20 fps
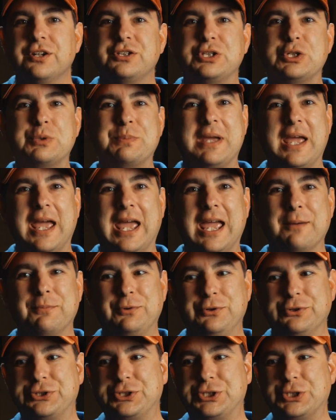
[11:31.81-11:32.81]
to be
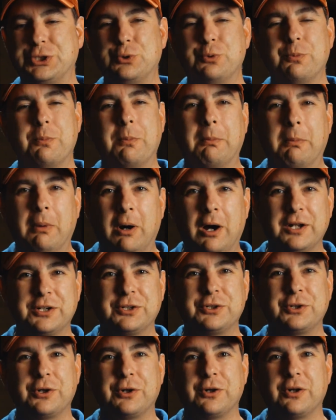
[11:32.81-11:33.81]
able to
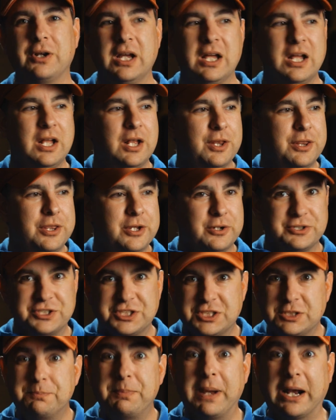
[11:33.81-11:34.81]
monitor their
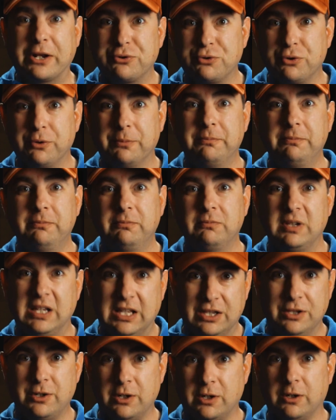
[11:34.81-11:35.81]
spectrum
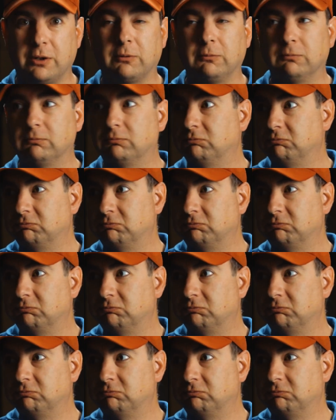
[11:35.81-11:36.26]
in their